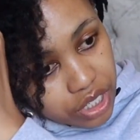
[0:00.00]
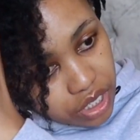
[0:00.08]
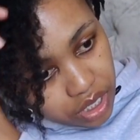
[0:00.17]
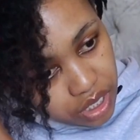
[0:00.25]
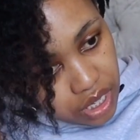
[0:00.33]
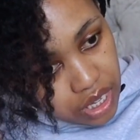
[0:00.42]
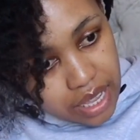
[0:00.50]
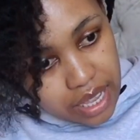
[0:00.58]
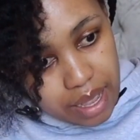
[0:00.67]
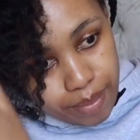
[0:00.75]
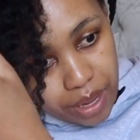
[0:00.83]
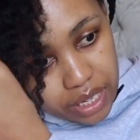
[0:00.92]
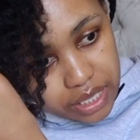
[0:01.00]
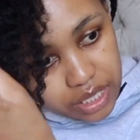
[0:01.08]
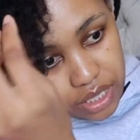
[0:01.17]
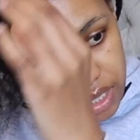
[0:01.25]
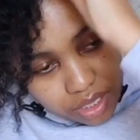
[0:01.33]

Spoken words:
So I'm just using my fingers.